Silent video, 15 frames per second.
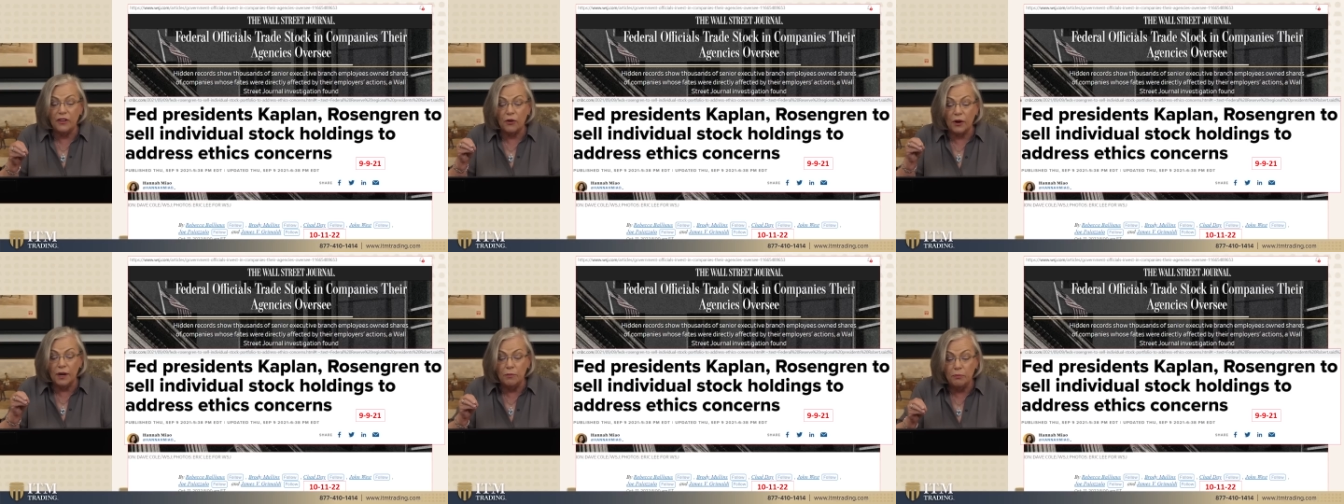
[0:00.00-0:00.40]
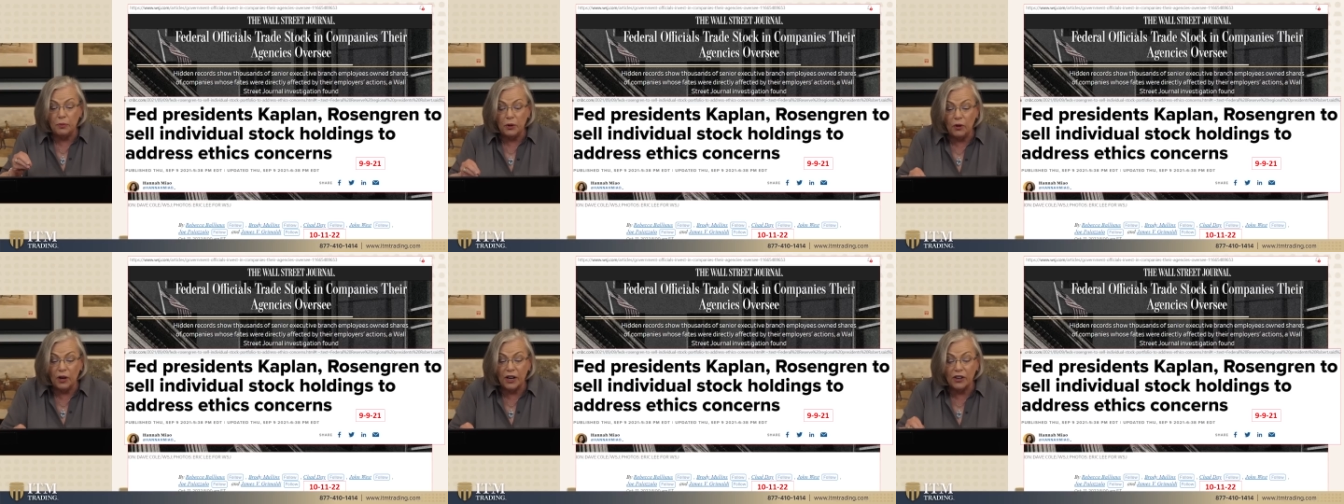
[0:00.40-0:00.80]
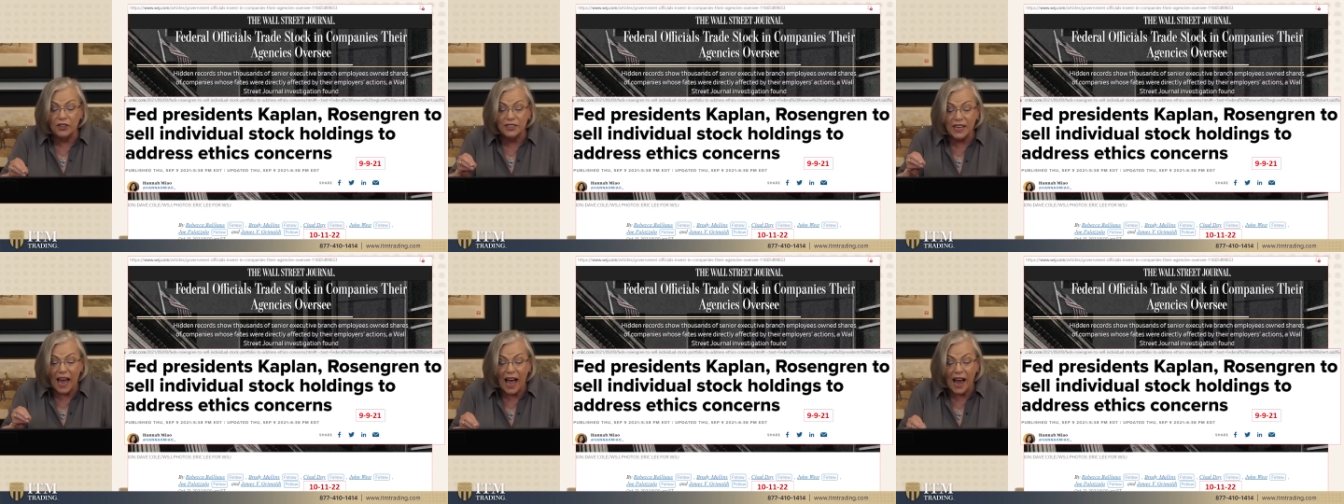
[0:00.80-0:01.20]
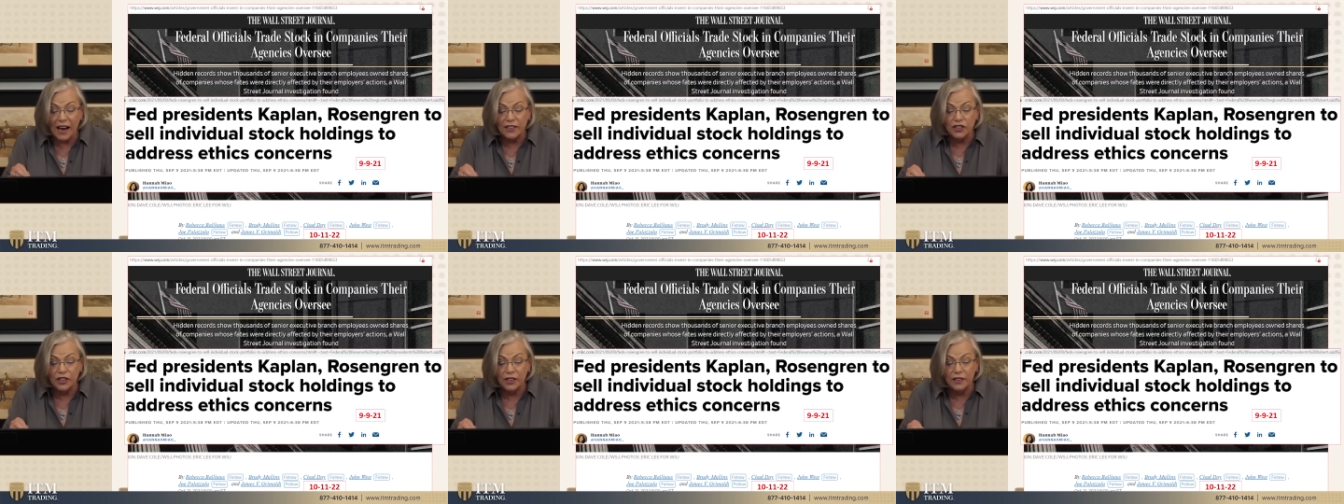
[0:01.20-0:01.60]
their employers'
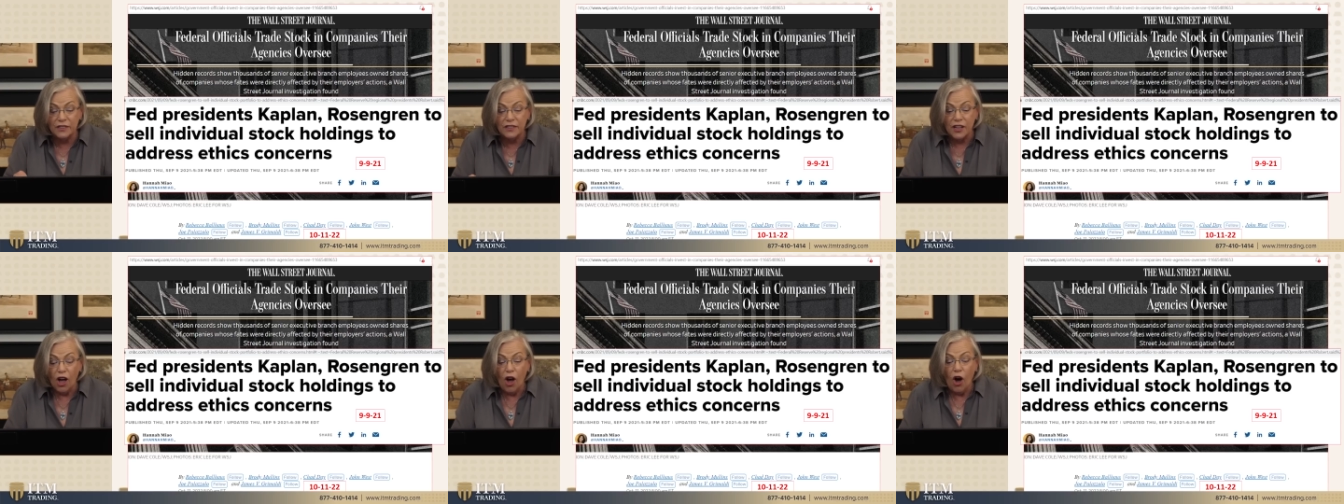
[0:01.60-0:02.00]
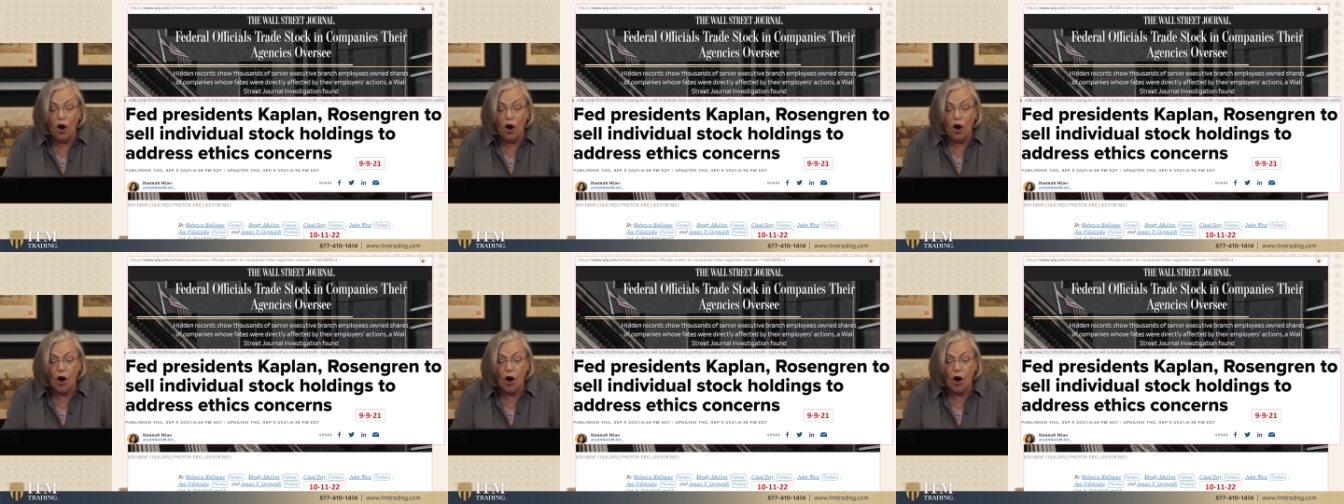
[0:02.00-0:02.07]
actions,